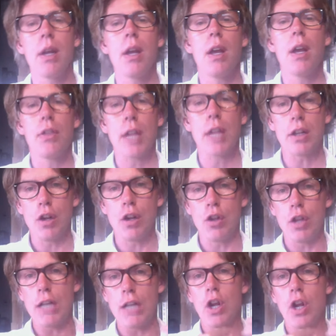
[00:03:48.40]

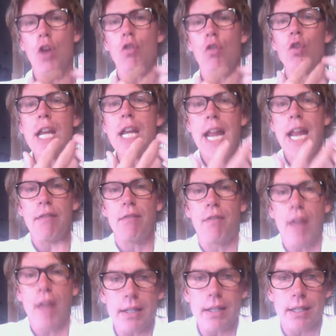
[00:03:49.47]
that
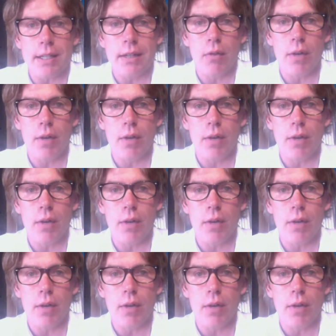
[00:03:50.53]
reinvents